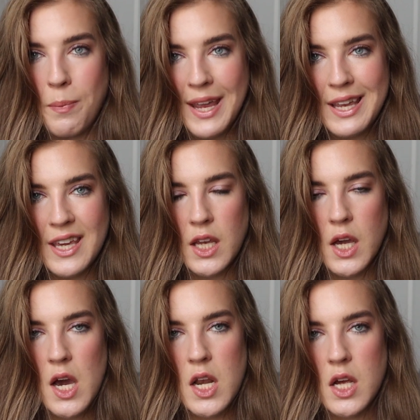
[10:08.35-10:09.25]
pinky
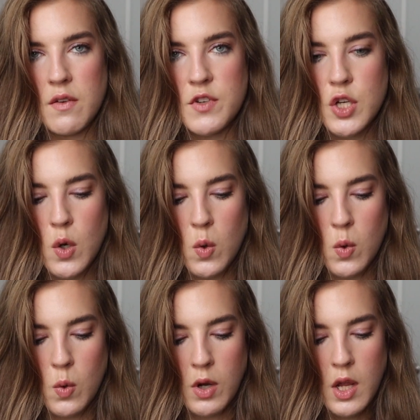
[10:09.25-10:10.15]
kind of
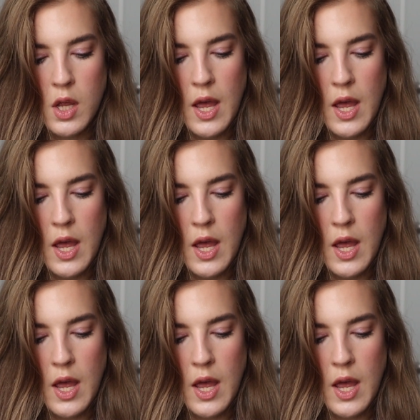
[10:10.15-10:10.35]
tone,